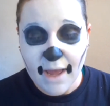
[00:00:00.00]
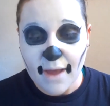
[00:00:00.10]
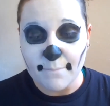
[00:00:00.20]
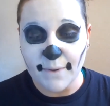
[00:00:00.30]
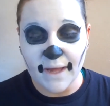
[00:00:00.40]

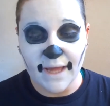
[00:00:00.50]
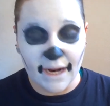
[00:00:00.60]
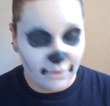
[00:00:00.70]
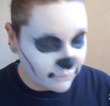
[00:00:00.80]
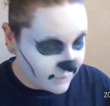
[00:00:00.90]
but I
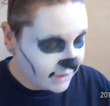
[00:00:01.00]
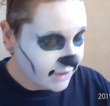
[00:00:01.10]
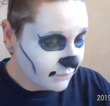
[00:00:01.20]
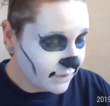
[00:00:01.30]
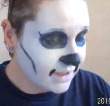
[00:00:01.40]

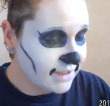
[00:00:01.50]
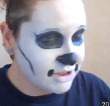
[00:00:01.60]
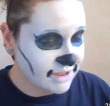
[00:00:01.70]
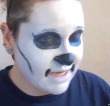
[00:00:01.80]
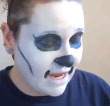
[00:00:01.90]
really
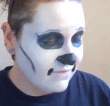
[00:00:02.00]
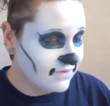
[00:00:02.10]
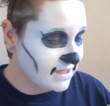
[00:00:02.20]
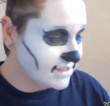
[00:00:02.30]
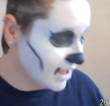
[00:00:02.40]
just have
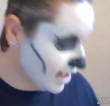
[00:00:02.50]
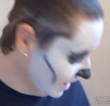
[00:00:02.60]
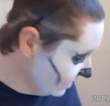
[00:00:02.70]
this gut